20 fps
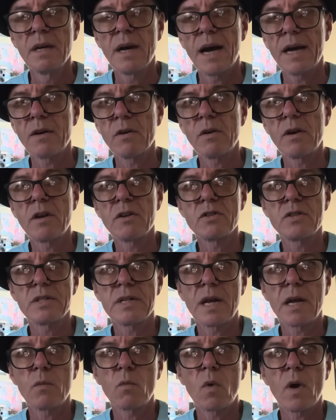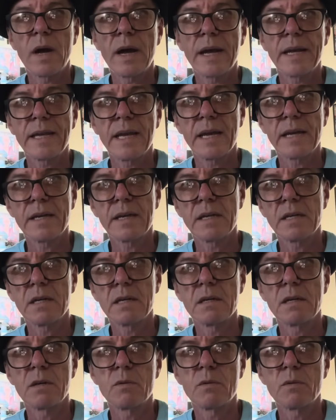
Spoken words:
I don't understand why I can't get a